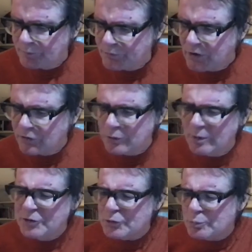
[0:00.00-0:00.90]
do we
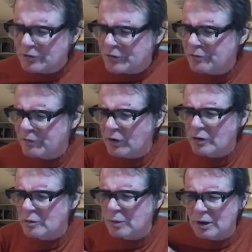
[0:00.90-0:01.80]
just want to
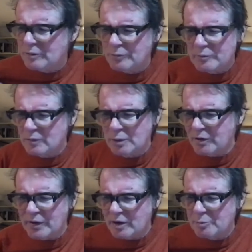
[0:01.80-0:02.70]
follow what we
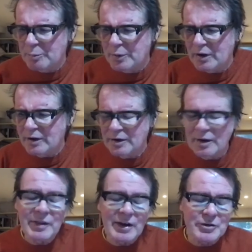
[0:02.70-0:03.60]
think the popular? I
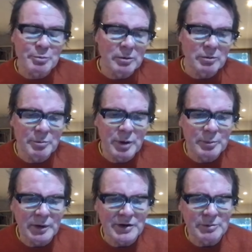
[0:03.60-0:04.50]
mean, that's the problem with
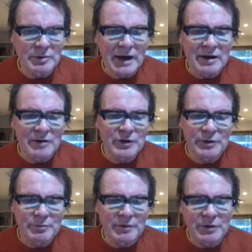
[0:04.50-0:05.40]
populism. If
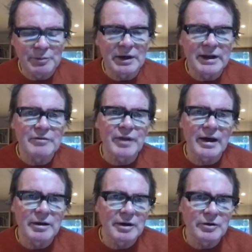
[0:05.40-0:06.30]
you believe that,
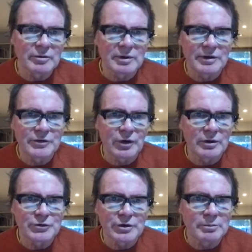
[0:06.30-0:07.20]
you end up with
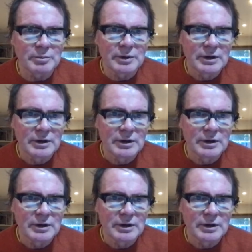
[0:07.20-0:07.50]
Donald Trump.